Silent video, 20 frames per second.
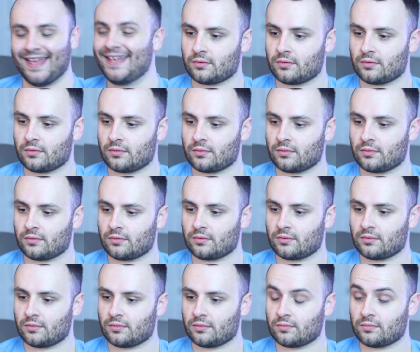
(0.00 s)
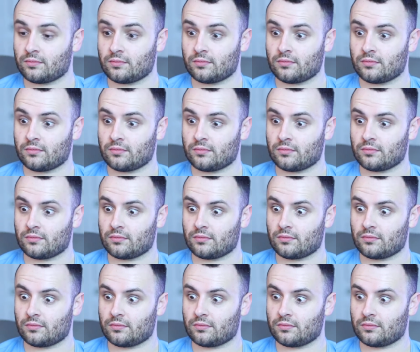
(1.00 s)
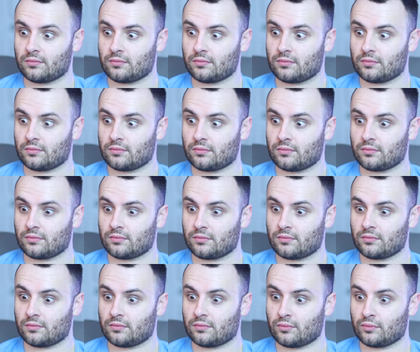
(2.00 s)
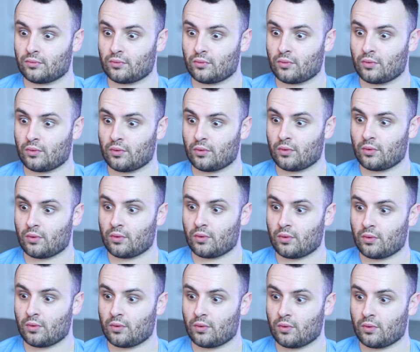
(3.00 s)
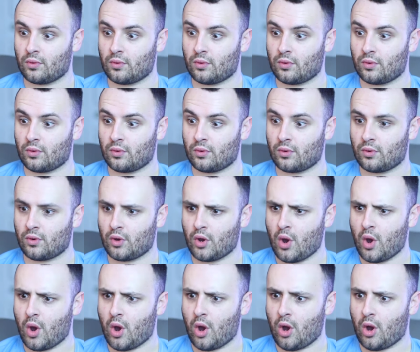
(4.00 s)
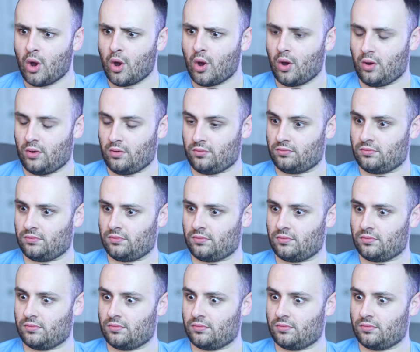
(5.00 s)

No one is speaking in this clip.